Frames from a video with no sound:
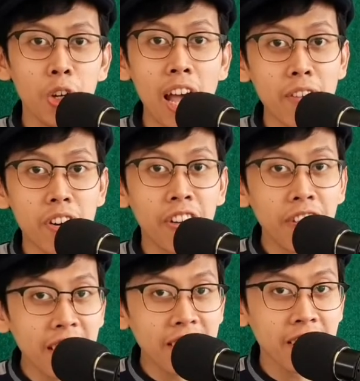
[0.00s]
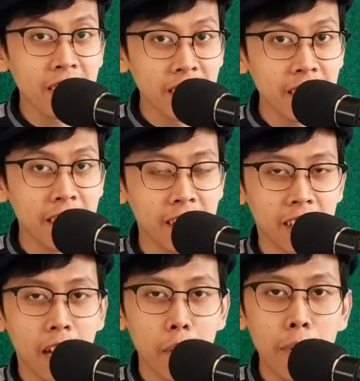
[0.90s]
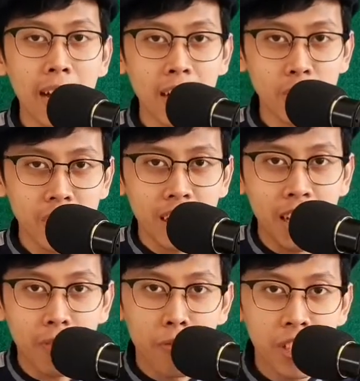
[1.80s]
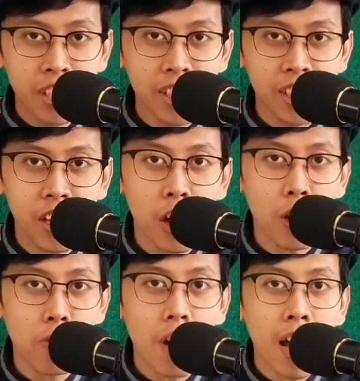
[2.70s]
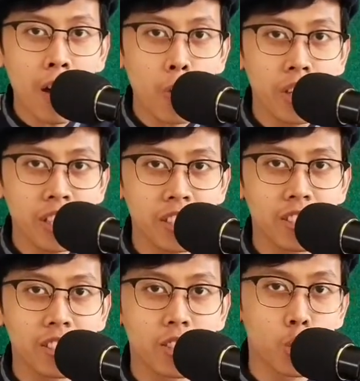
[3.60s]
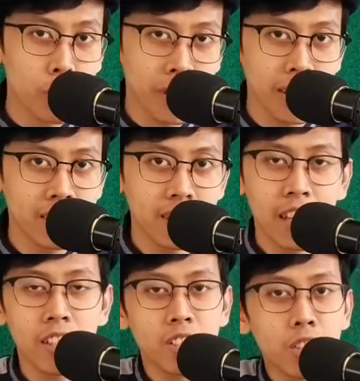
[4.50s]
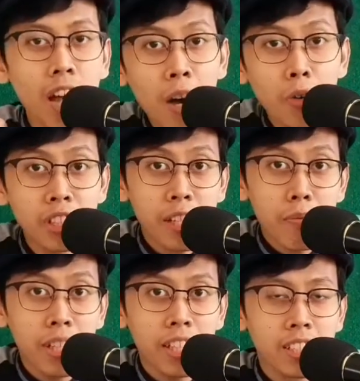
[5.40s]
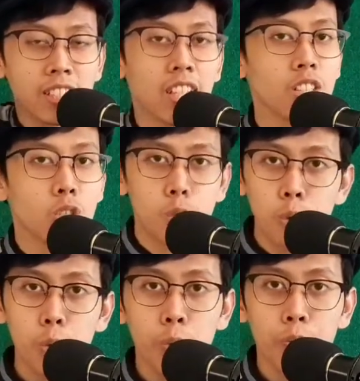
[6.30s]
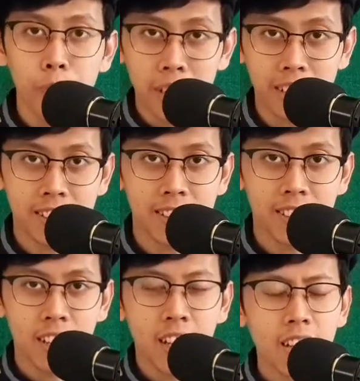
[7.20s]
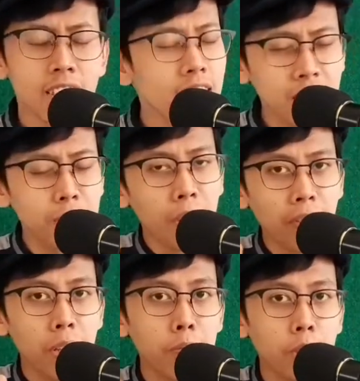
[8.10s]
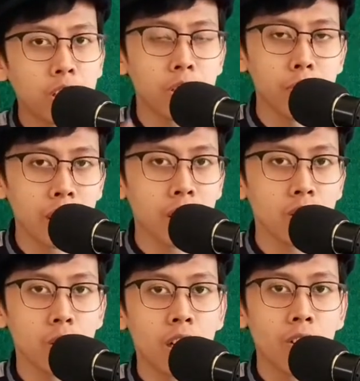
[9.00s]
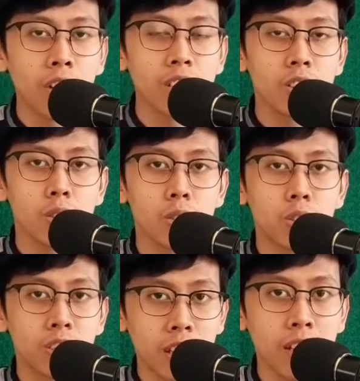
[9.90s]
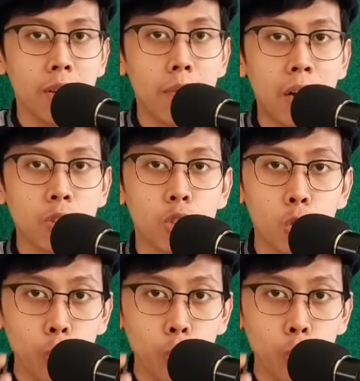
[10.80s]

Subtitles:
you have already learned about conversion of hours to minutes and also hours and minutes to minutes. This is very important because you are going to study about